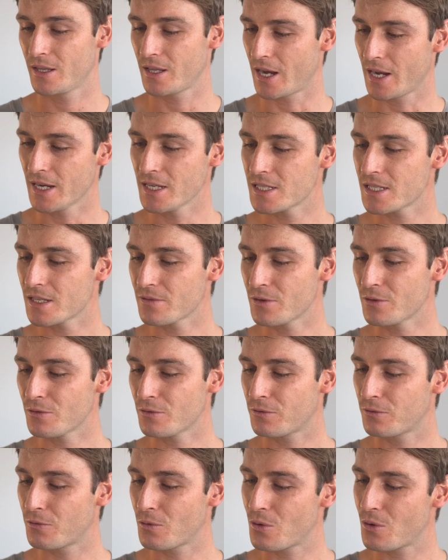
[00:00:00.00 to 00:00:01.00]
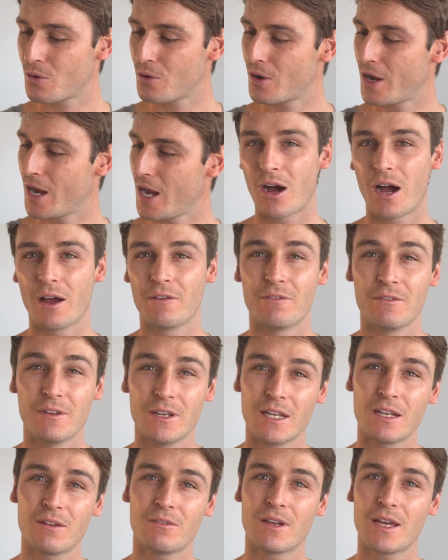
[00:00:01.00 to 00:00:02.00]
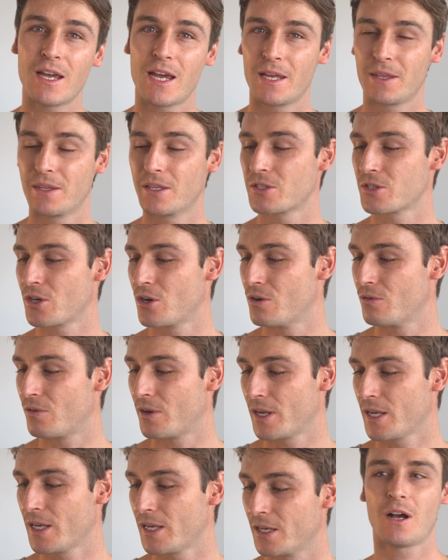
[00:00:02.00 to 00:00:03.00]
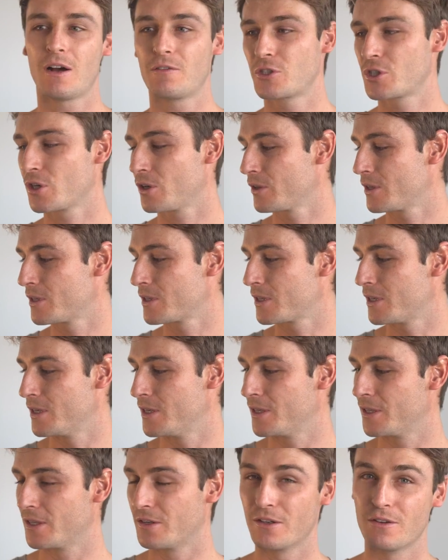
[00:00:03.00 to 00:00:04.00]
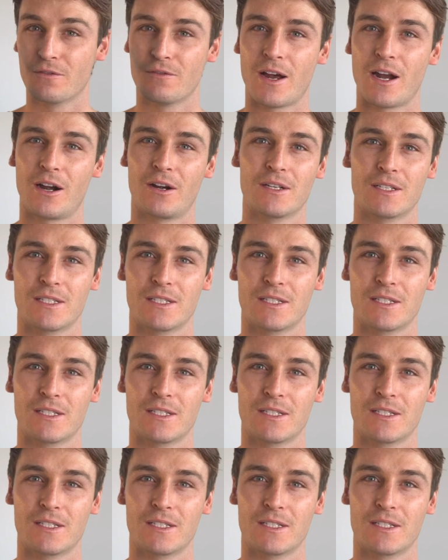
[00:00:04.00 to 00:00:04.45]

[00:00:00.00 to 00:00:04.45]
the A7IV, I've never had this overheat. I've shot this in the Nevada